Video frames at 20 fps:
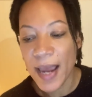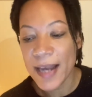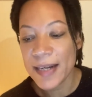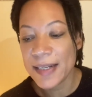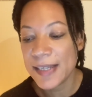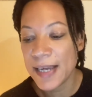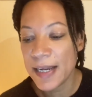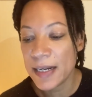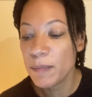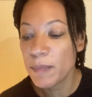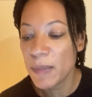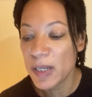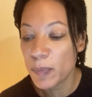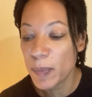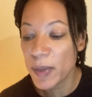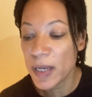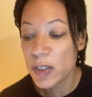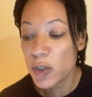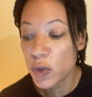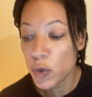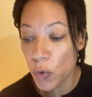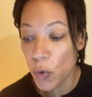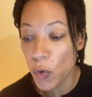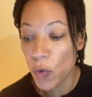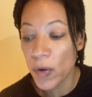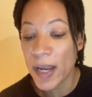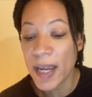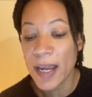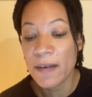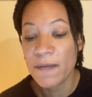and said it must be a
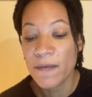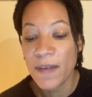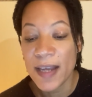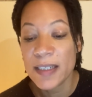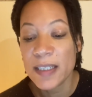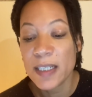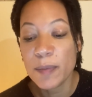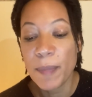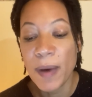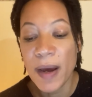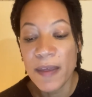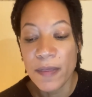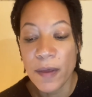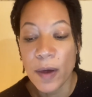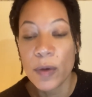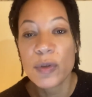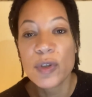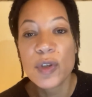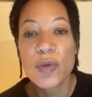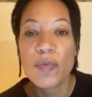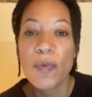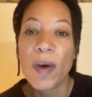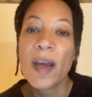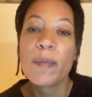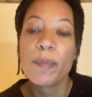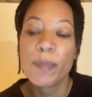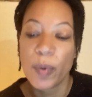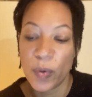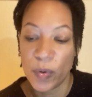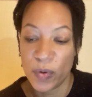story invented by those who
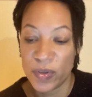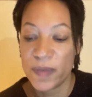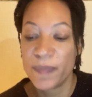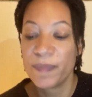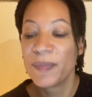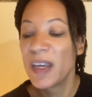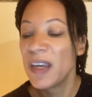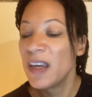write books.